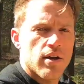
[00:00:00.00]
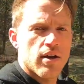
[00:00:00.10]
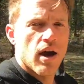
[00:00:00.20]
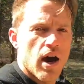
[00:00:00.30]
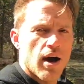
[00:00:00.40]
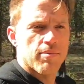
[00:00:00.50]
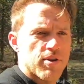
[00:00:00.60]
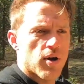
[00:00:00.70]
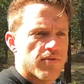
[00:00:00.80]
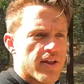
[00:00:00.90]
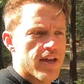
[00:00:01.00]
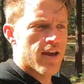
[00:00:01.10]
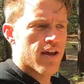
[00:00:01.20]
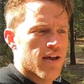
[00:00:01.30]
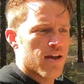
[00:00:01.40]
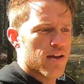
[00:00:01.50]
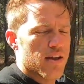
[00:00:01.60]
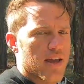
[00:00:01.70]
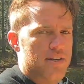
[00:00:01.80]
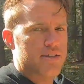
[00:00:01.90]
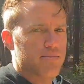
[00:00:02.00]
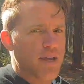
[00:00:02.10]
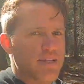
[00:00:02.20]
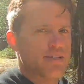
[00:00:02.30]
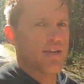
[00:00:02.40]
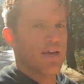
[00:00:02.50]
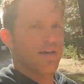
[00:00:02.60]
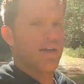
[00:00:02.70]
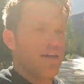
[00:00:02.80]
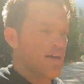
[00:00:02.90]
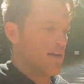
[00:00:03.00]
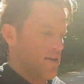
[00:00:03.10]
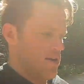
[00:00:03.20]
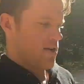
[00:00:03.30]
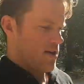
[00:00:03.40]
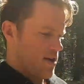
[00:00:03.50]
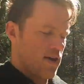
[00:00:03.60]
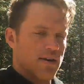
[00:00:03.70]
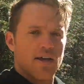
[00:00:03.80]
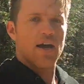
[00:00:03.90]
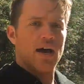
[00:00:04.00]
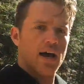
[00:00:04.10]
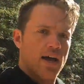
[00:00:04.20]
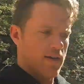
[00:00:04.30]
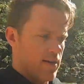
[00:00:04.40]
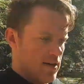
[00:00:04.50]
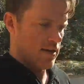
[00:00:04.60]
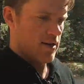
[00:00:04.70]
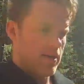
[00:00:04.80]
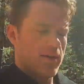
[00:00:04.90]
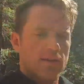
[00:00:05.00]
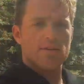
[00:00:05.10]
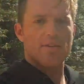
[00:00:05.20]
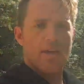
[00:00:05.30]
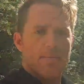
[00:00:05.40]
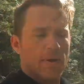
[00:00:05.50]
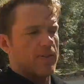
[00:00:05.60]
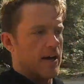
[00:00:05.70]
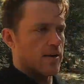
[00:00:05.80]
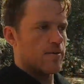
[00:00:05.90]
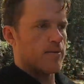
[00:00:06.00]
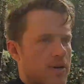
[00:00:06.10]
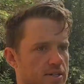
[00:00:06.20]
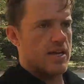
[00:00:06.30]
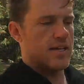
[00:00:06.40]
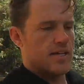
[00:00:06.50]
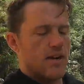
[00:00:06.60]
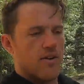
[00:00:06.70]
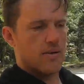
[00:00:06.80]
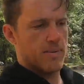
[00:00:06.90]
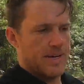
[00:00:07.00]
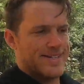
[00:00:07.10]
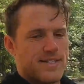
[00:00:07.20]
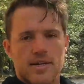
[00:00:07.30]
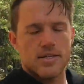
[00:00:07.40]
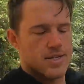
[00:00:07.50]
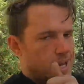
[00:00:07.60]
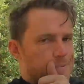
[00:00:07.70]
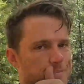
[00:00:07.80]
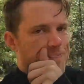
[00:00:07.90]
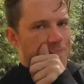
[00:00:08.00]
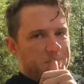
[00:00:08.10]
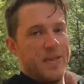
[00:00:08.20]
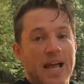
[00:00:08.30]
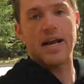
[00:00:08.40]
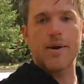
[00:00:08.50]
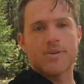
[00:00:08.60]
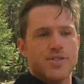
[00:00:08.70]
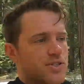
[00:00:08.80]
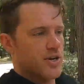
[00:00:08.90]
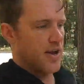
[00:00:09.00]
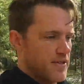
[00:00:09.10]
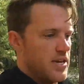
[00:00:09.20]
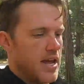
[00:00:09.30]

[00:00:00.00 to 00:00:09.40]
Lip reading: to hopefully catch some nice sun and just camp out there. We're excited to go there, but it's like 9 hours to drive today.